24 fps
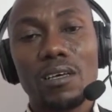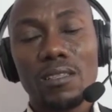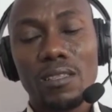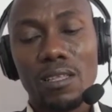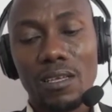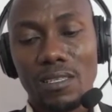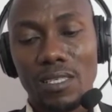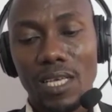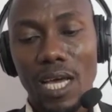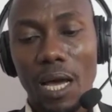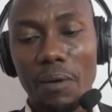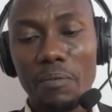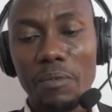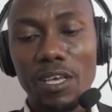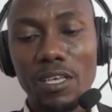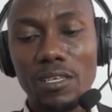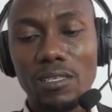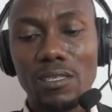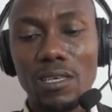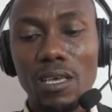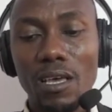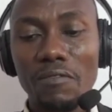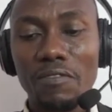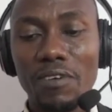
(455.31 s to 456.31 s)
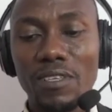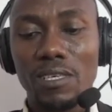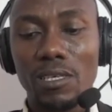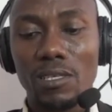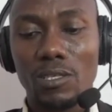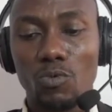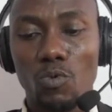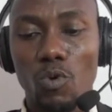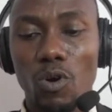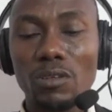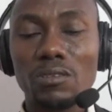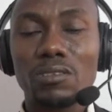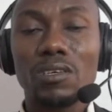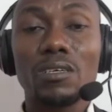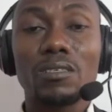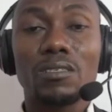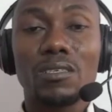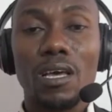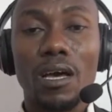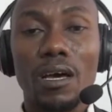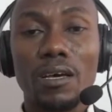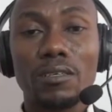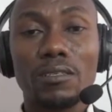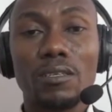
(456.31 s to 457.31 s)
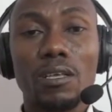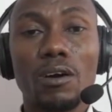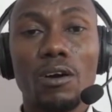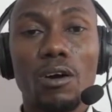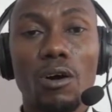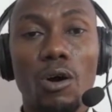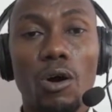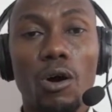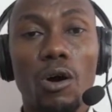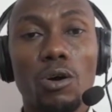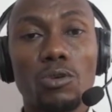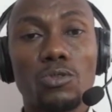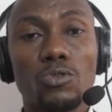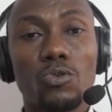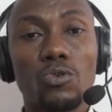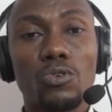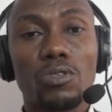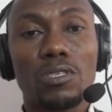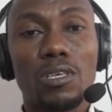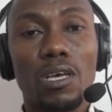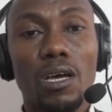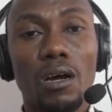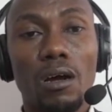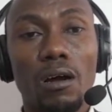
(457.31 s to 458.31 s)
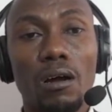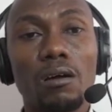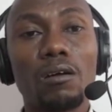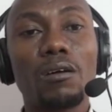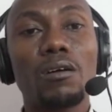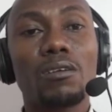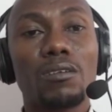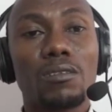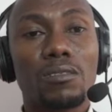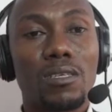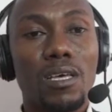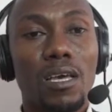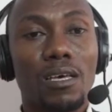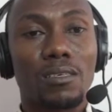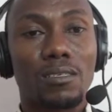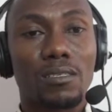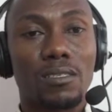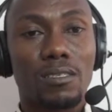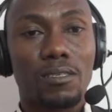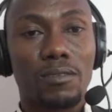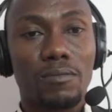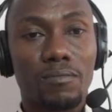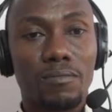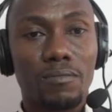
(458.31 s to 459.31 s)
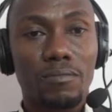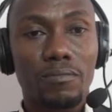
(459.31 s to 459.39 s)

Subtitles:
determines if it is one-tail test or two-tail test.